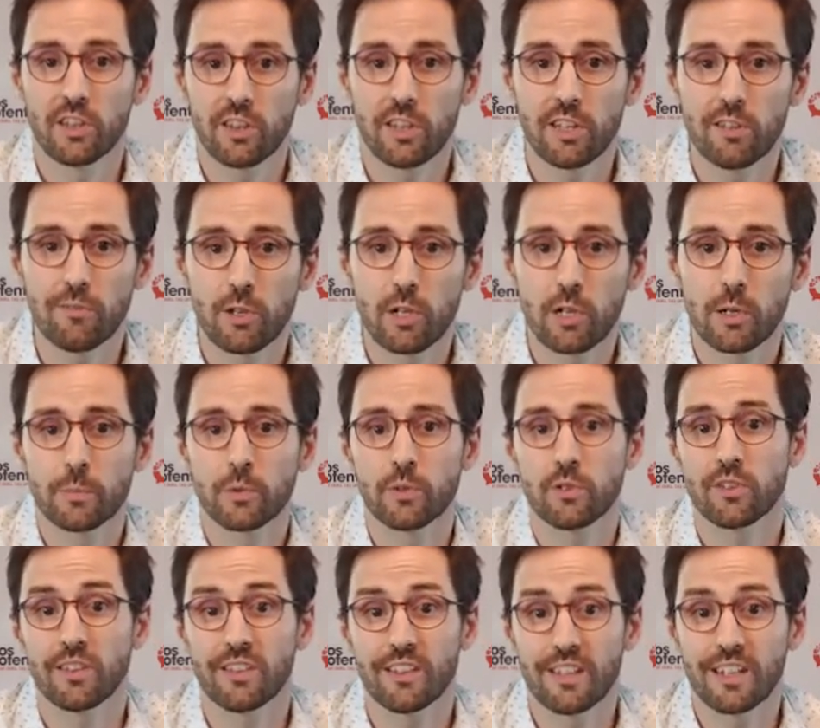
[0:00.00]
develop
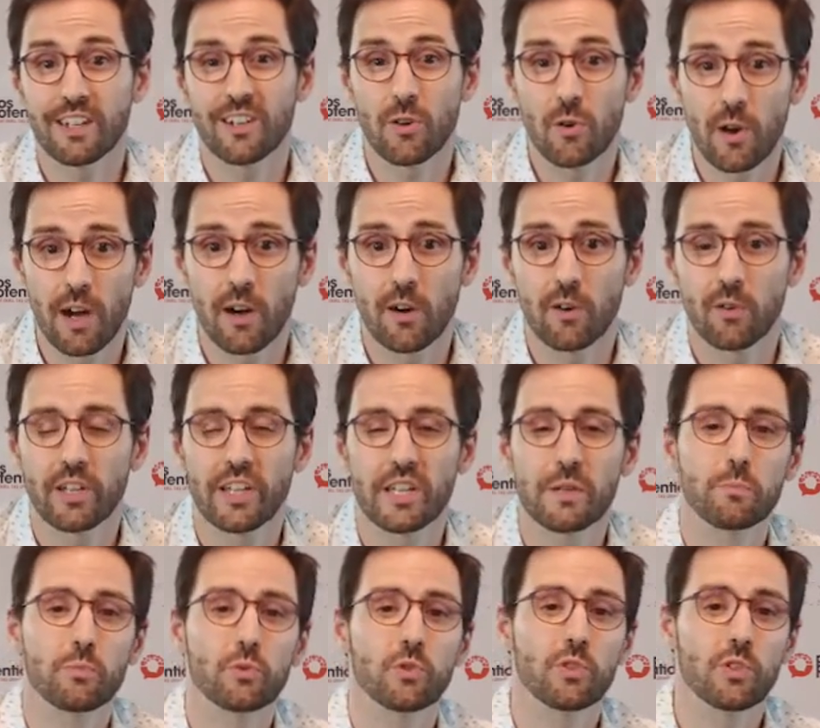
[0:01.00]
their know-how
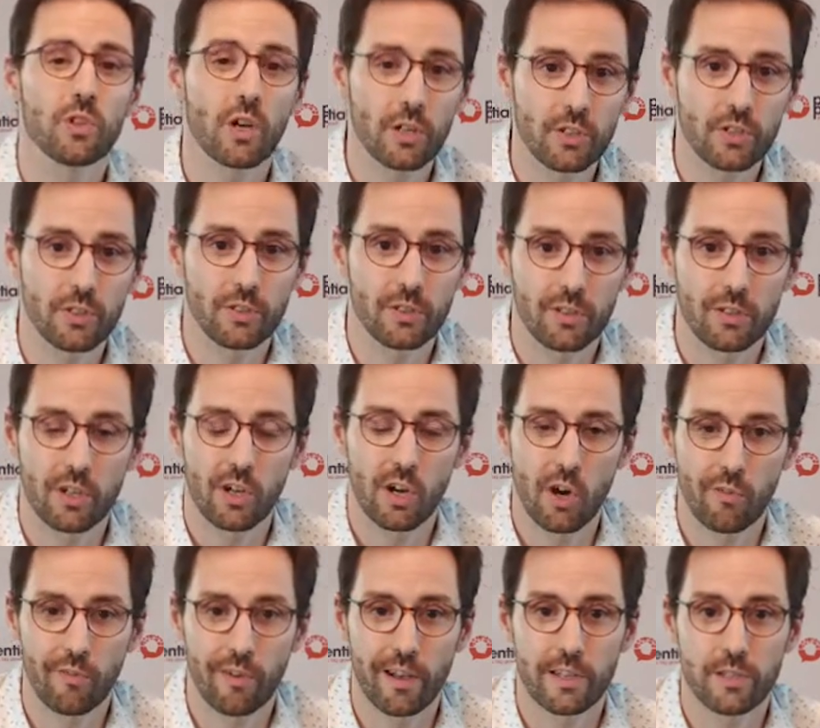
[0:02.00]
in production
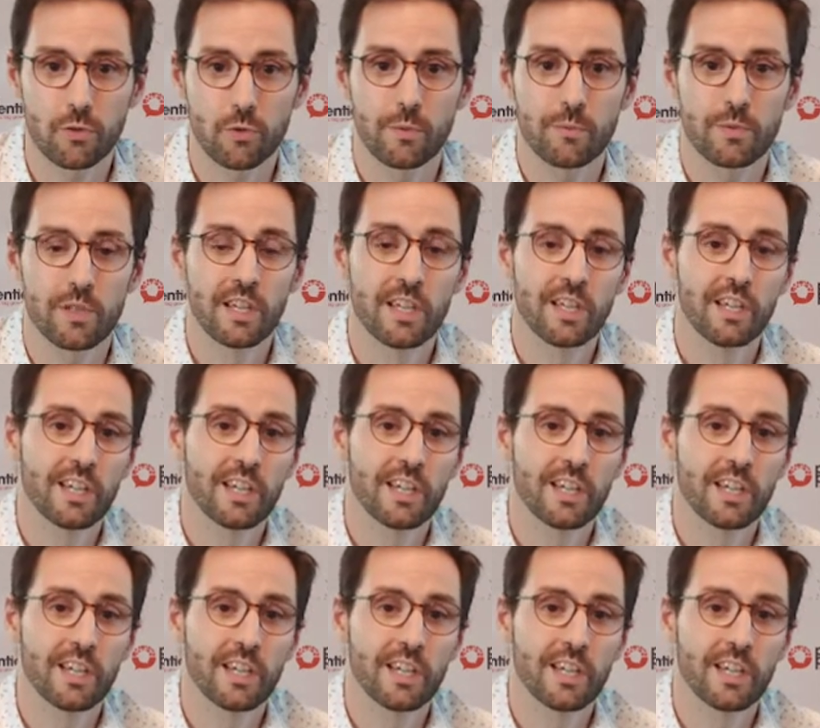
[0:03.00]
of ice creams.